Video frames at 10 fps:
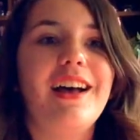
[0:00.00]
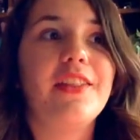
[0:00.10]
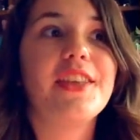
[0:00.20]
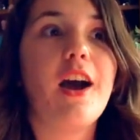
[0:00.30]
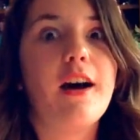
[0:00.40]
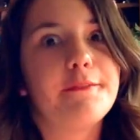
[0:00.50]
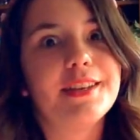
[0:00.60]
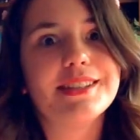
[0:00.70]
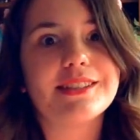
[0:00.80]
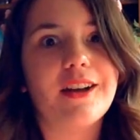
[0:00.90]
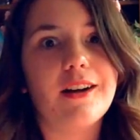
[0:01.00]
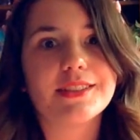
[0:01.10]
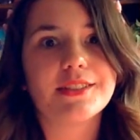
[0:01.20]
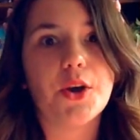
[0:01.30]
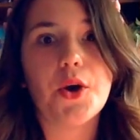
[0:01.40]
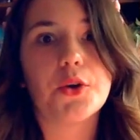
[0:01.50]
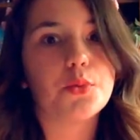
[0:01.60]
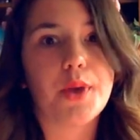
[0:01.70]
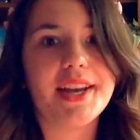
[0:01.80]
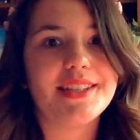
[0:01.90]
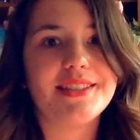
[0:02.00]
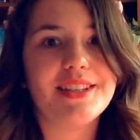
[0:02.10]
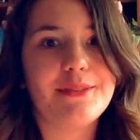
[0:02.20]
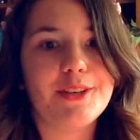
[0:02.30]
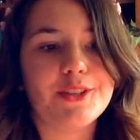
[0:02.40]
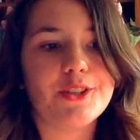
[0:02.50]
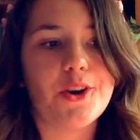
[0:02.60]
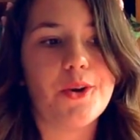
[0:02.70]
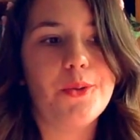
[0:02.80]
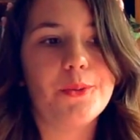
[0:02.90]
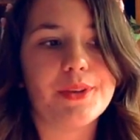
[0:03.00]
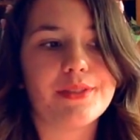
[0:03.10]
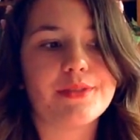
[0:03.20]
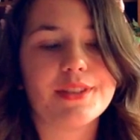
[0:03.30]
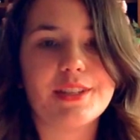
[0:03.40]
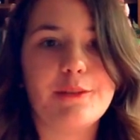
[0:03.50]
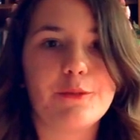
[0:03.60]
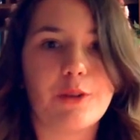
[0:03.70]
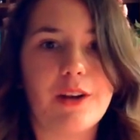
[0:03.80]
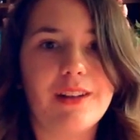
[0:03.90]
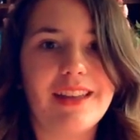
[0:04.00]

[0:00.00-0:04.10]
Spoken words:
The Office, also a great TV show with Steve Carell.